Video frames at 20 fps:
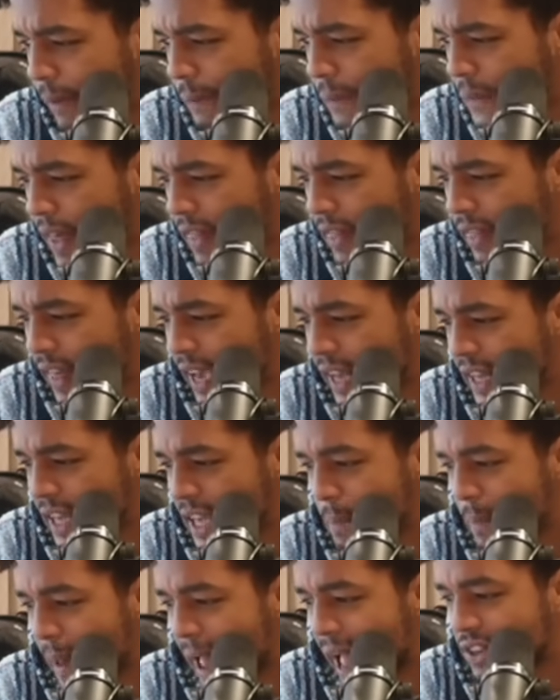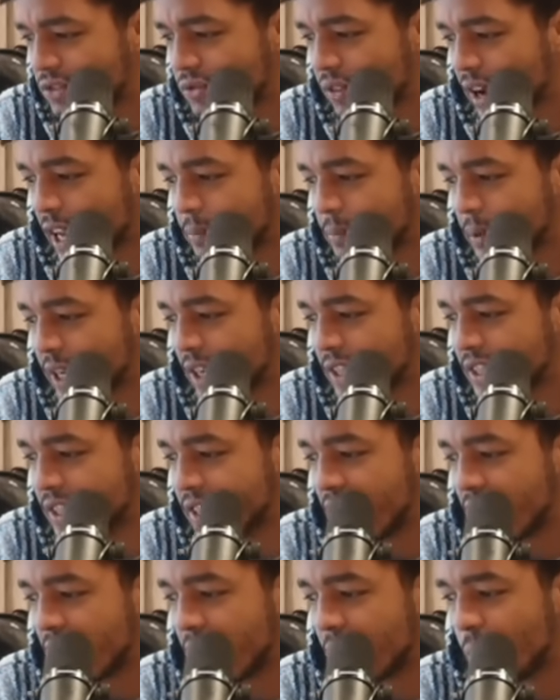And then he backtracked because he
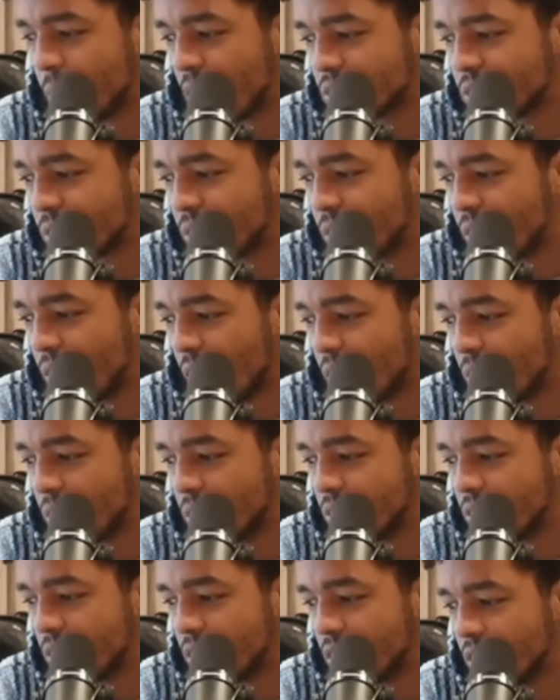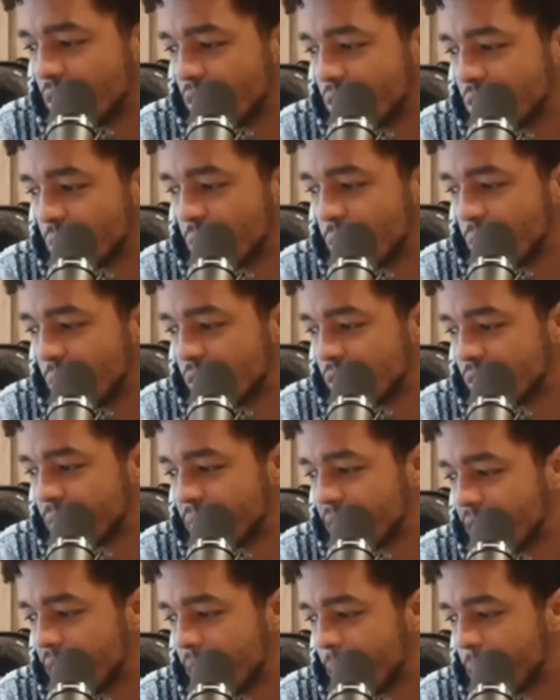didn't want to go to lose
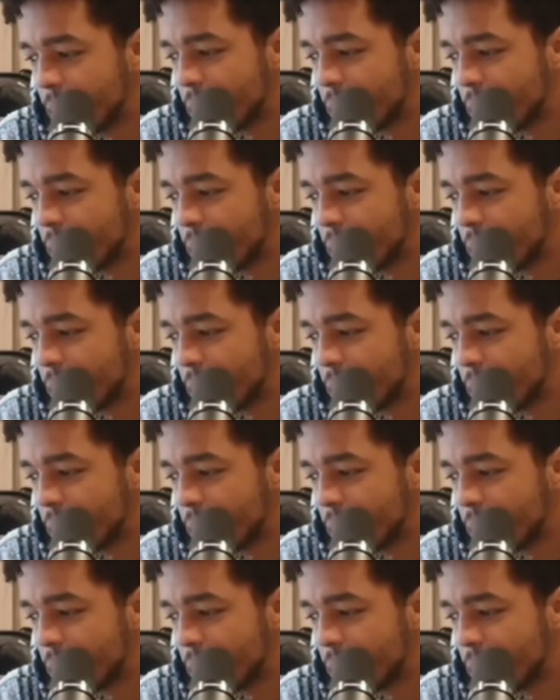me